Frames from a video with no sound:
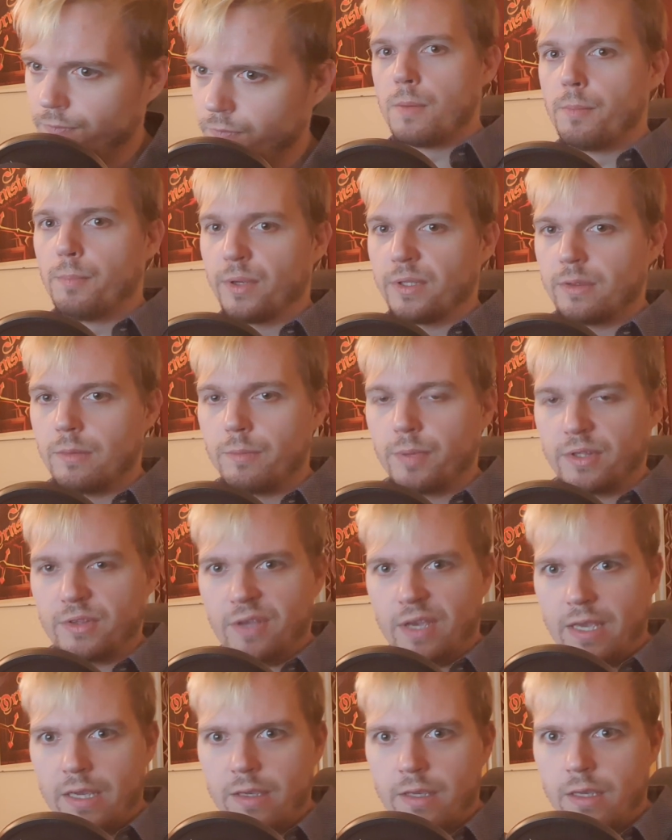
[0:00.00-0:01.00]
But
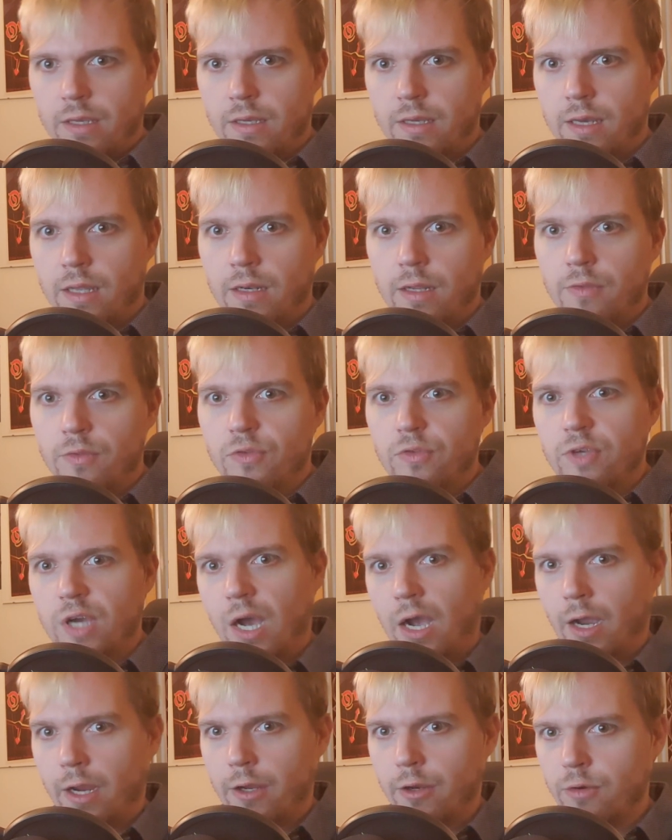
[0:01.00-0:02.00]
taking an
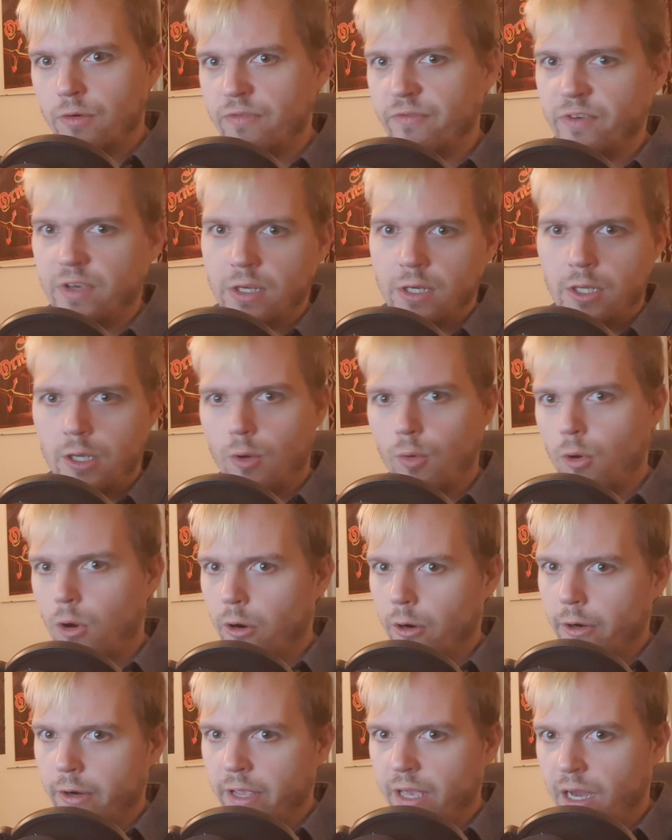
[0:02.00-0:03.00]
entire video
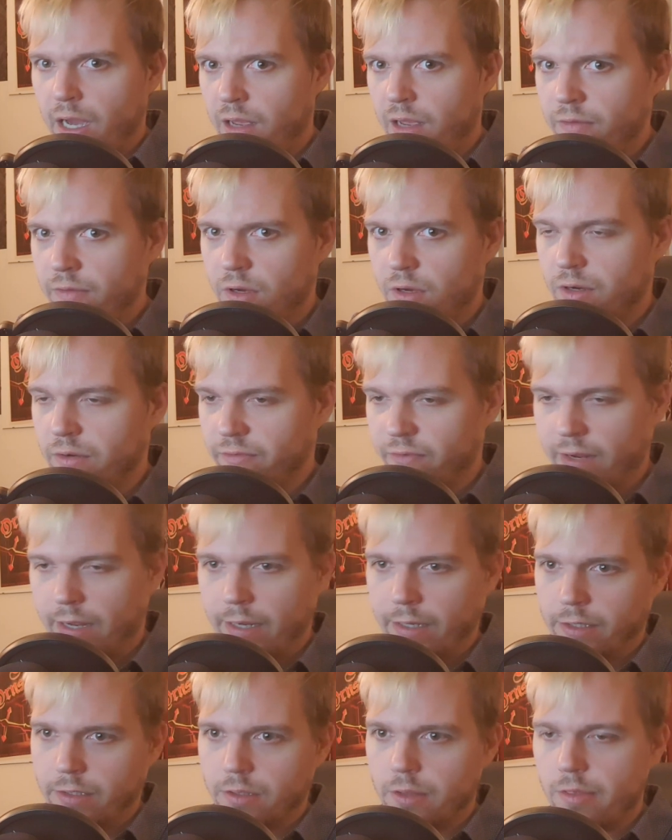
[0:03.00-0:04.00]
archive of
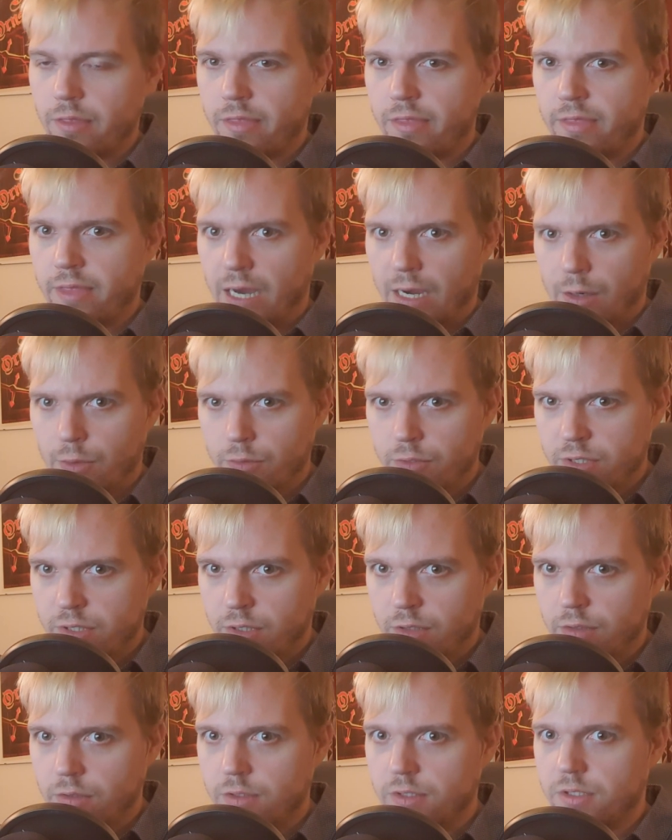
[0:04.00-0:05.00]
like
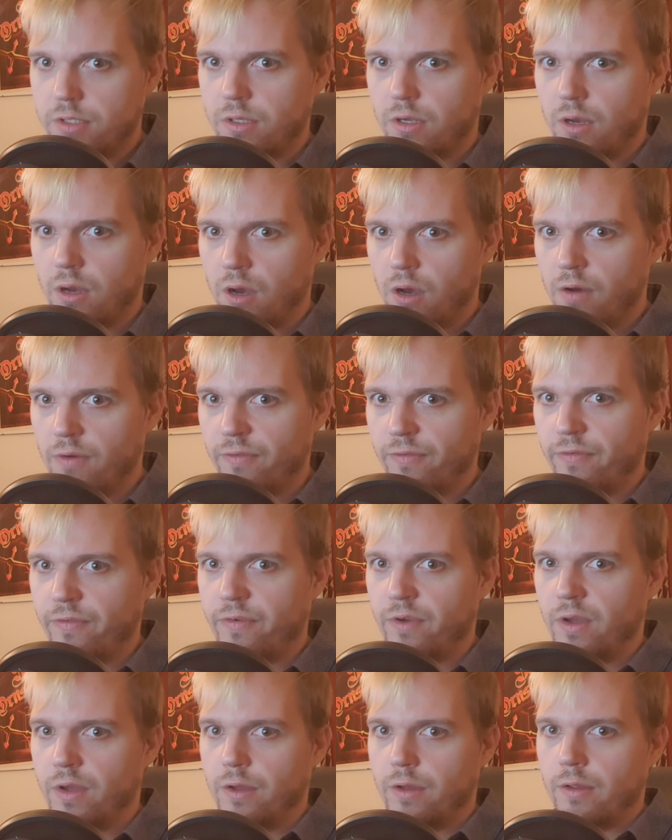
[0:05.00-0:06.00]
thousands
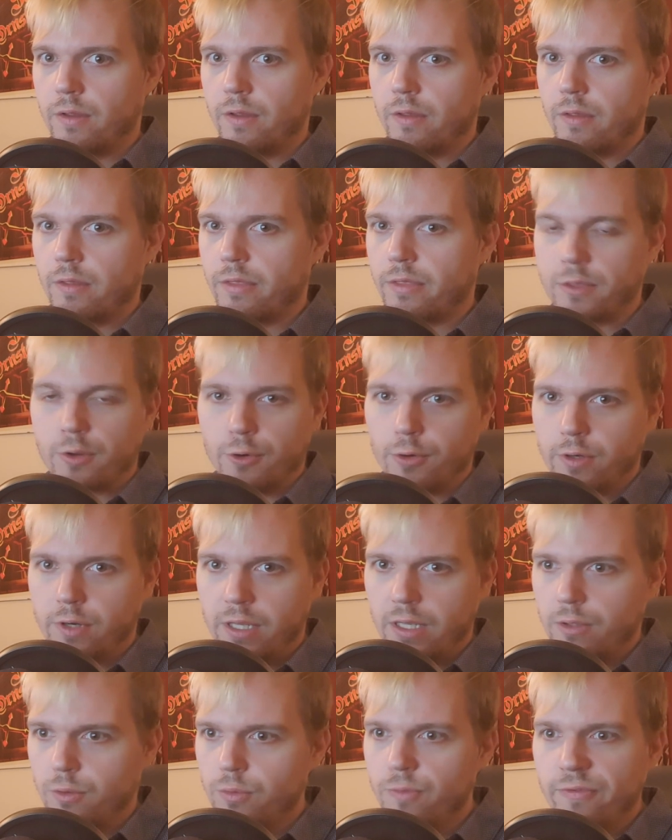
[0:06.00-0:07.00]
of
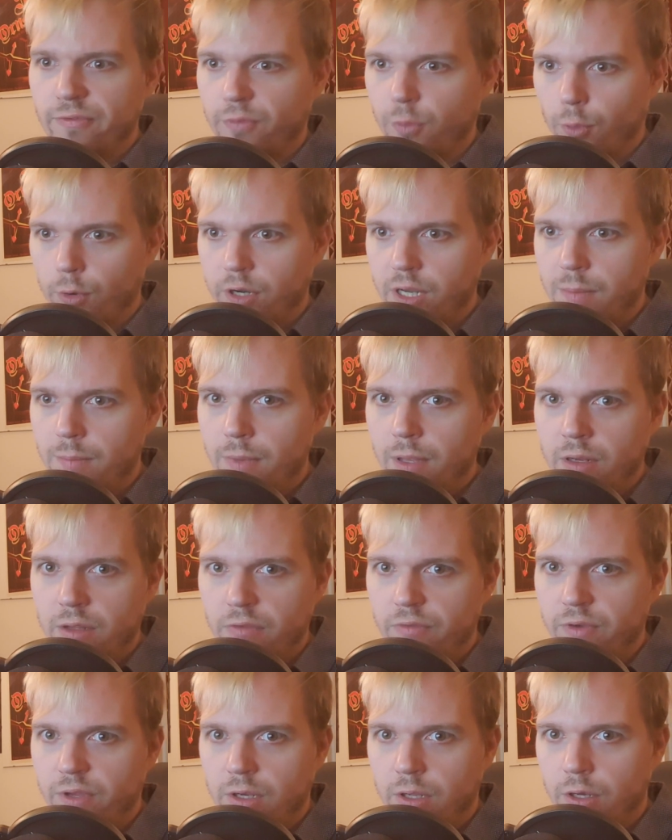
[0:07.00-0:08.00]
30 to 40
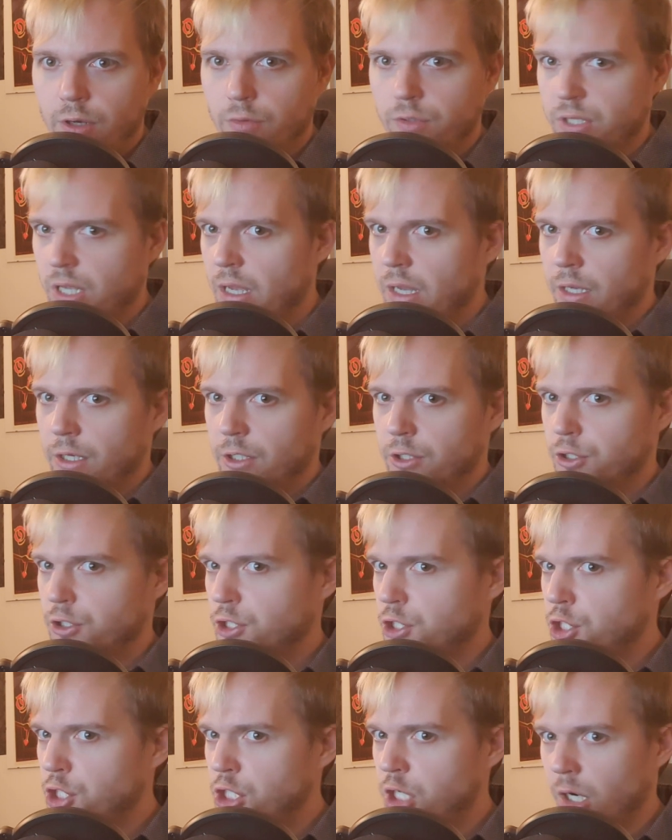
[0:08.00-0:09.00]
minute videos,
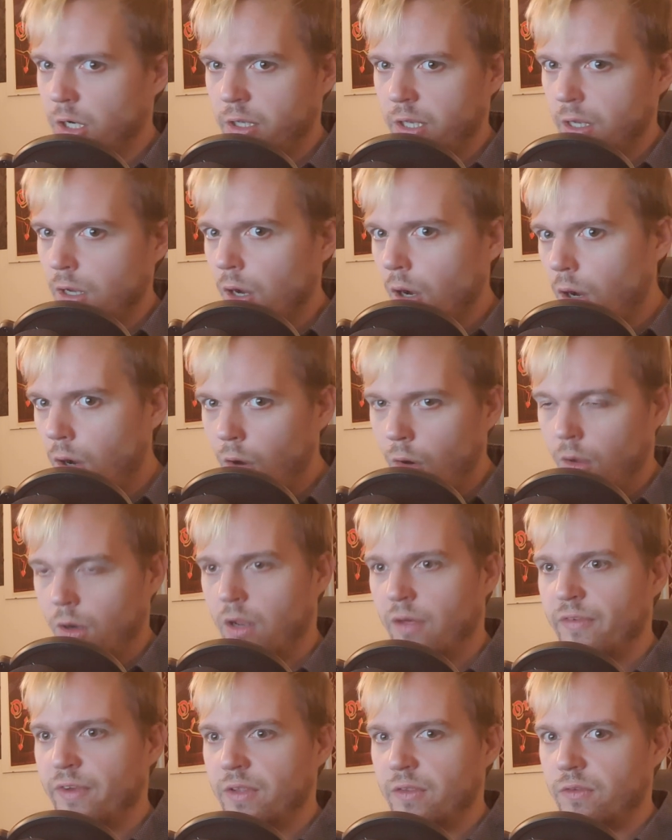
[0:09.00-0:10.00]
just chucking
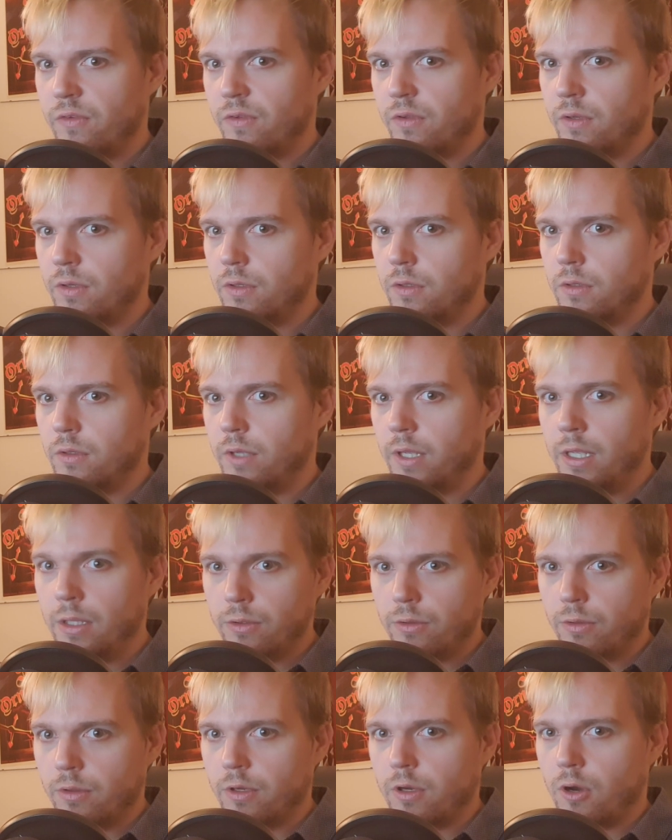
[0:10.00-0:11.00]
all of it
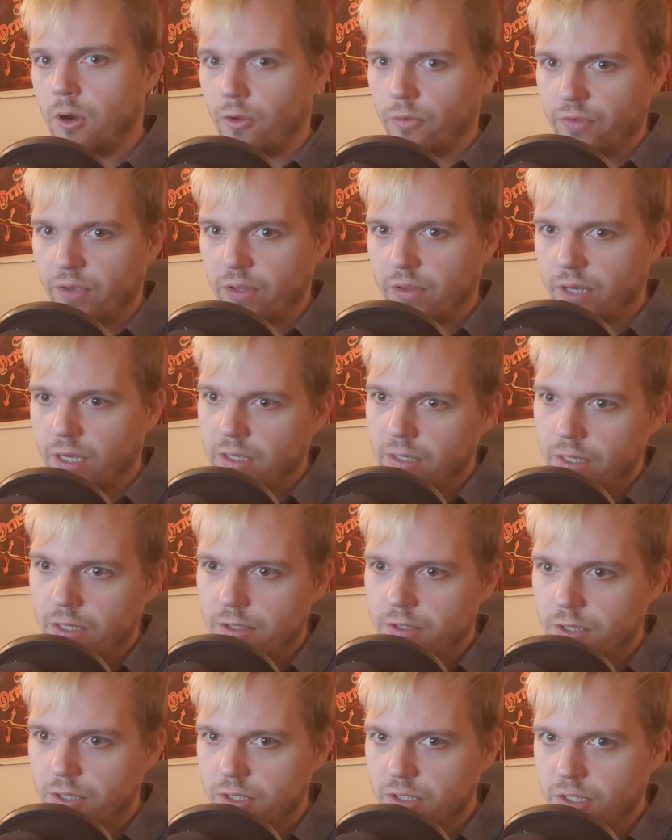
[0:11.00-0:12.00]
into the Content ID
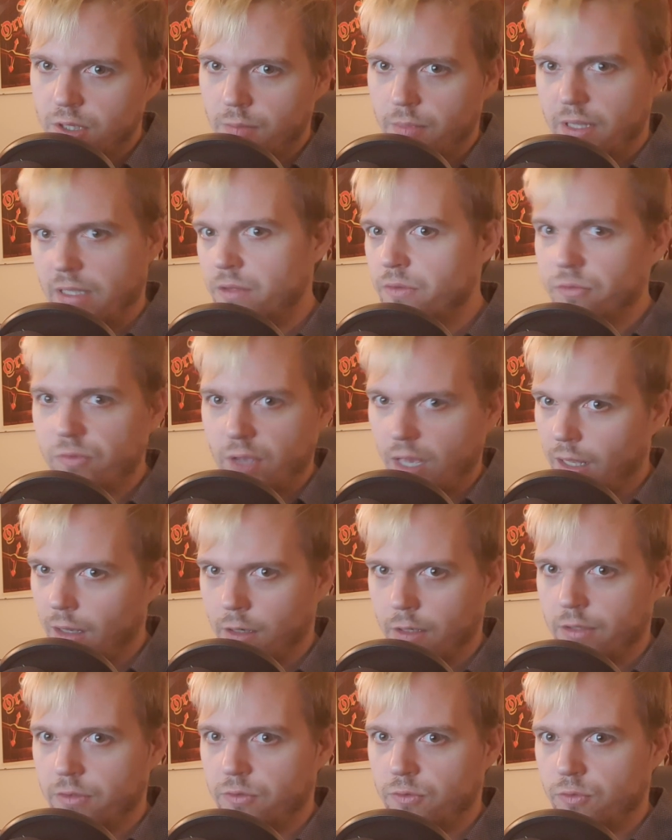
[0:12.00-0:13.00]
system and
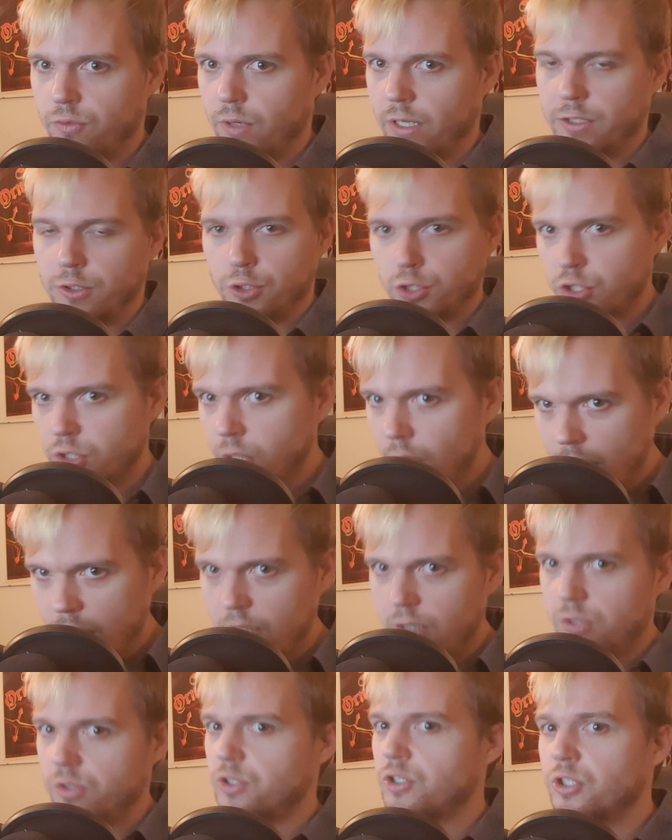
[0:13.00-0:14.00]
tell it to like just
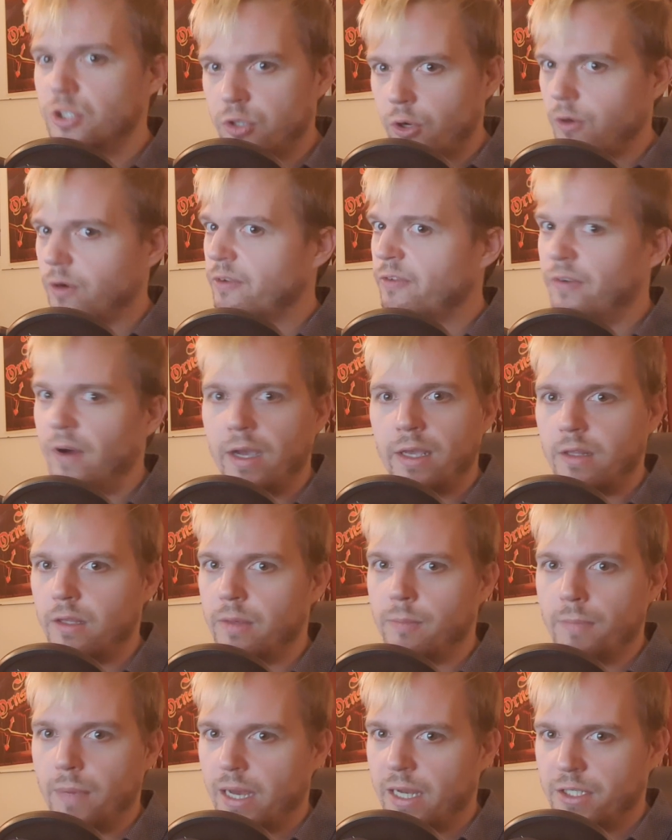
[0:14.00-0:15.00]
start
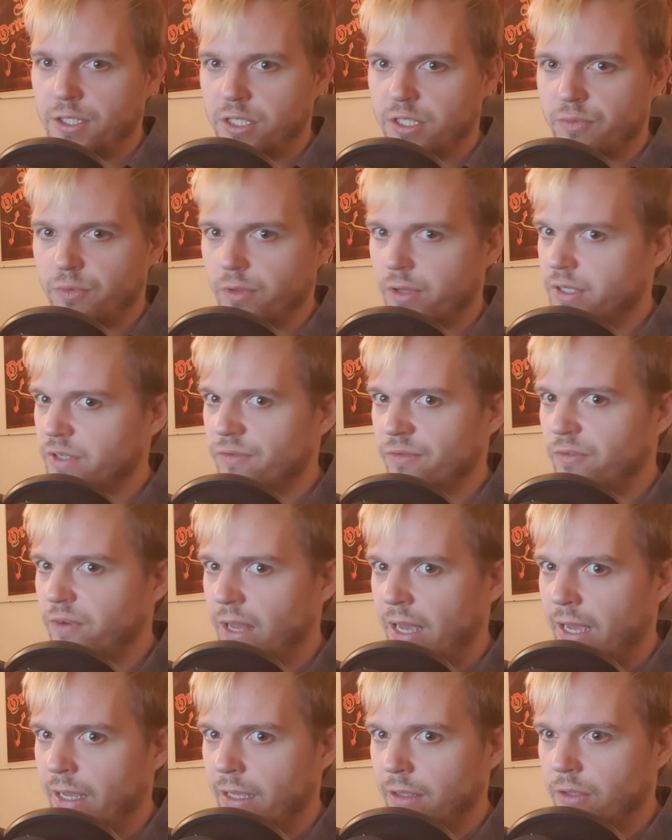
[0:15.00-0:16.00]
finding matches for this and
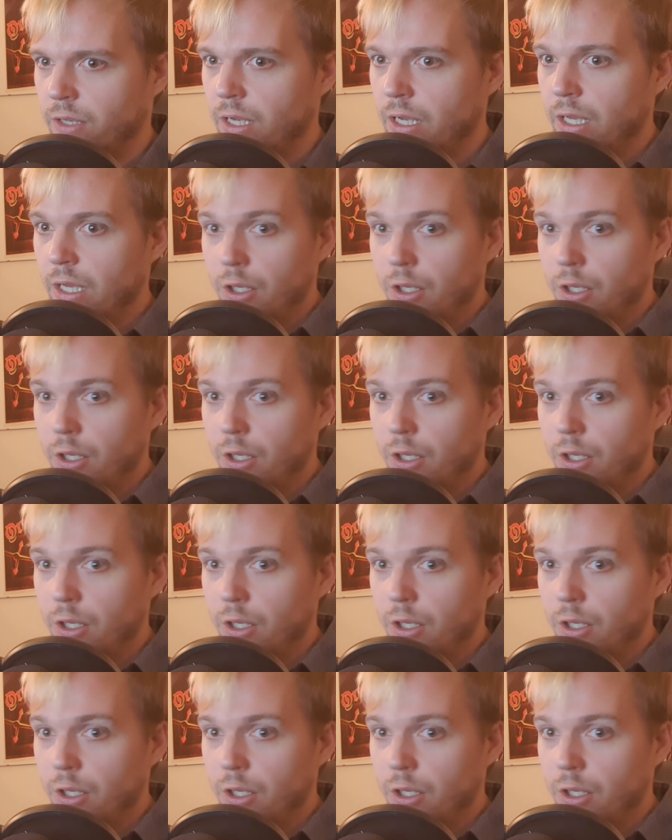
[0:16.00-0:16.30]
flag it.